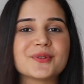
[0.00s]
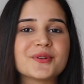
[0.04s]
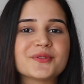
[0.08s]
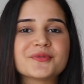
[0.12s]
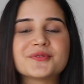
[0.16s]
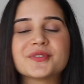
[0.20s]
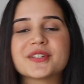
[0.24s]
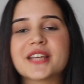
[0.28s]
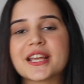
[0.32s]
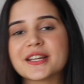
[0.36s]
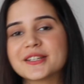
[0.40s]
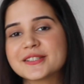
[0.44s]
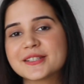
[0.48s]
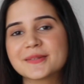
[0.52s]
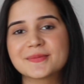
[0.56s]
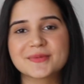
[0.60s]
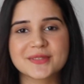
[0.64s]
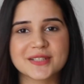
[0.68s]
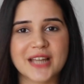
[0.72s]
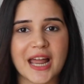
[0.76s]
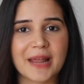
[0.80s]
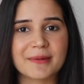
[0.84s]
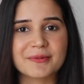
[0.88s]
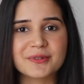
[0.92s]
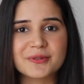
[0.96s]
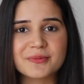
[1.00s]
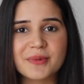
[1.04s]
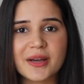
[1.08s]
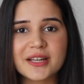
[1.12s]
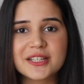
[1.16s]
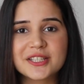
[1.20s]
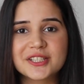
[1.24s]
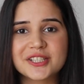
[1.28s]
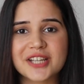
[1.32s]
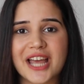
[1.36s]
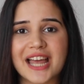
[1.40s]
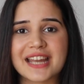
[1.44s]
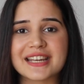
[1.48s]
Don't forget to subscribe to my
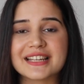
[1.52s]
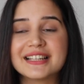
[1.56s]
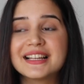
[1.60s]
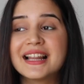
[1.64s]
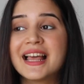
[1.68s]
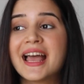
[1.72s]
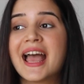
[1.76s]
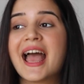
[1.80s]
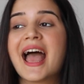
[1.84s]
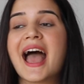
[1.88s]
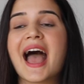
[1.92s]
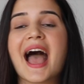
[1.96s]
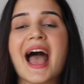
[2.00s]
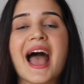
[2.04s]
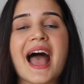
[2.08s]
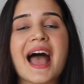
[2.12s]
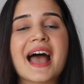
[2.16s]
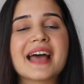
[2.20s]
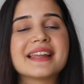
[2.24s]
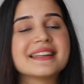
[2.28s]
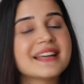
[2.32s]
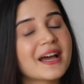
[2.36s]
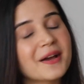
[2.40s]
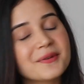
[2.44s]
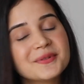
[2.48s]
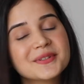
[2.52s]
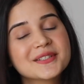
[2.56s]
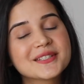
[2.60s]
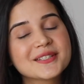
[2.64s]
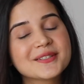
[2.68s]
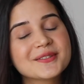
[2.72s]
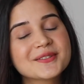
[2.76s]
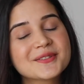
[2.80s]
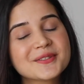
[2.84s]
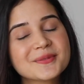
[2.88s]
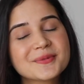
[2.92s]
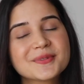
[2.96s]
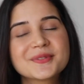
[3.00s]
channel and I will see
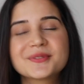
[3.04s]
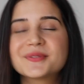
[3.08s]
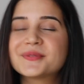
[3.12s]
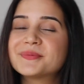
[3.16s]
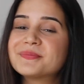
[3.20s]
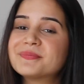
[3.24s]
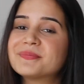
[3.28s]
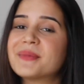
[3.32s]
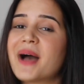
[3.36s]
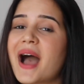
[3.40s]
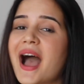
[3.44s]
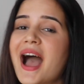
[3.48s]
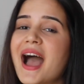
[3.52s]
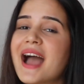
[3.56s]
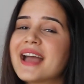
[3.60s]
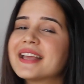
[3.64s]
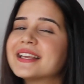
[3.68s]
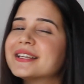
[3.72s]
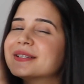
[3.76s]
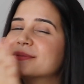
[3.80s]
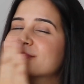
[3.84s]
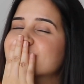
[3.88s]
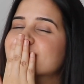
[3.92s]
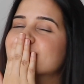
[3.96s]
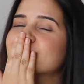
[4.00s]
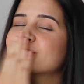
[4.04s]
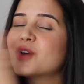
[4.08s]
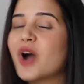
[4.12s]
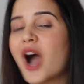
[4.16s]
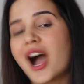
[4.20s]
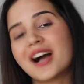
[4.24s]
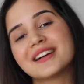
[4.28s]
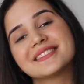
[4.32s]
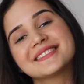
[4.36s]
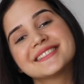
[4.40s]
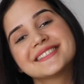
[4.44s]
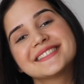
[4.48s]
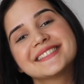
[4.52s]
you soon.
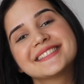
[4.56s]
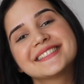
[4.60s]
Bye.